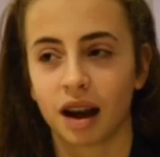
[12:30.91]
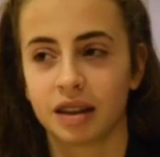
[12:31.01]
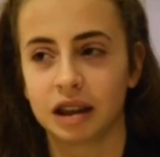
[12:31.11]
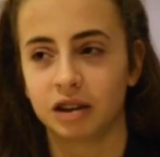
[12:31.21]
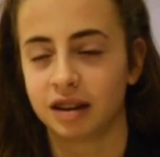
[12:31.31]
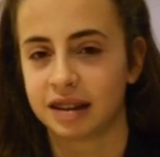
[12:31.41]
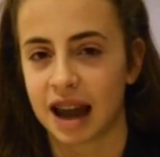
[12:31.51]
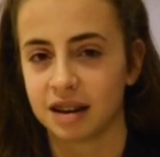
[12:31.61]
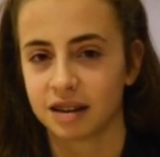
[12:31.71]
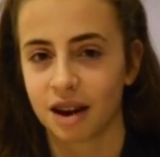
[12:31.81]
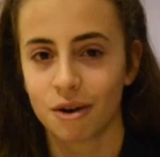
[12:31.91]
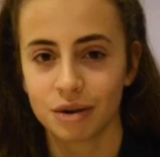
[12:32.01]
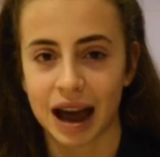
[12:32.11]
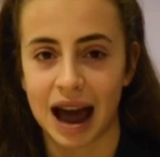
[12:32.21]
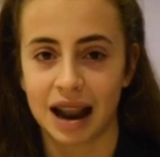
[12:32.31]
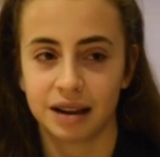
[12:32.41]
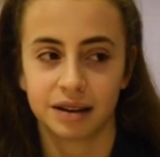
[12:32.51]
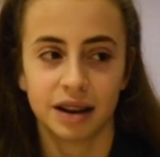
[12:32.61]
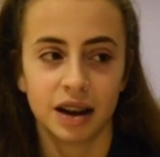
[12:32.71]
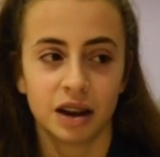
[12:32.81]
I think she's 10 years old and
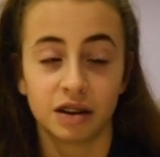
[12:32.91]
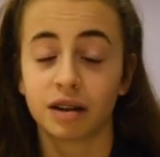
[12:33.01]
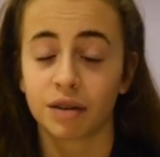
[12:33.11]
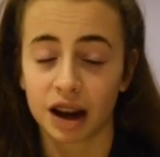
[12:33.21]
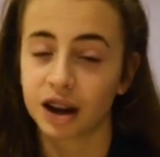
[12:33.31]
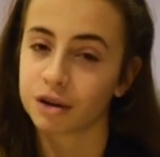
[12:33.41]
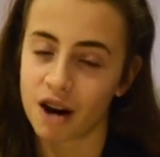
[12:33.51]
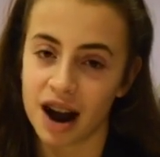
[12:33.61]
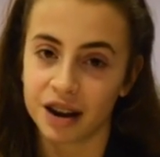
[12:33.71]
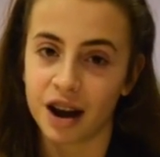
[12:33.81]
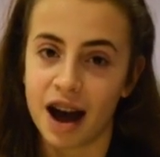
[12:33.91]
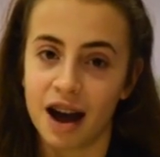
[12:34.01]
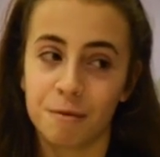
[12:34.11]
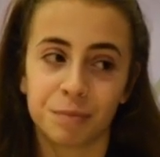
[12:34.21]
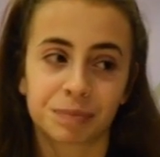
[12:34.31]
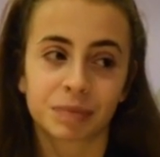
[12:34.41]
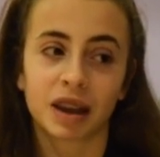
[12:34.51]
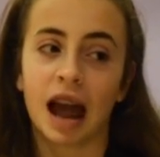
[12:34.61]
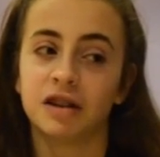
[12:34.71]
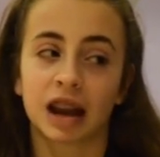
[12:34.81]
she's a very good rider, and
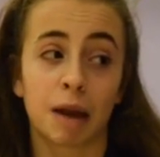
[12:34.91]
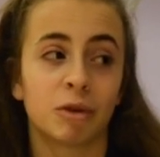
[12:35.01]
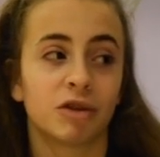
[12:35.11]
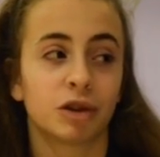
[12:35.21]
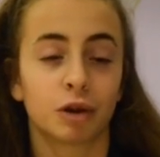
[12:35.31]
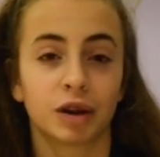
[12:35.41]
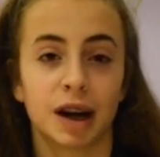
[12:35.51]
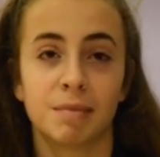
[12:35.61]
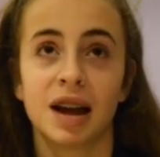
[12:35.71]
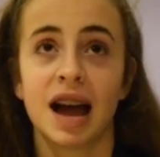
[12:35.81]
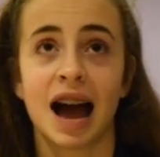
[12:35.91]
she came and saw him,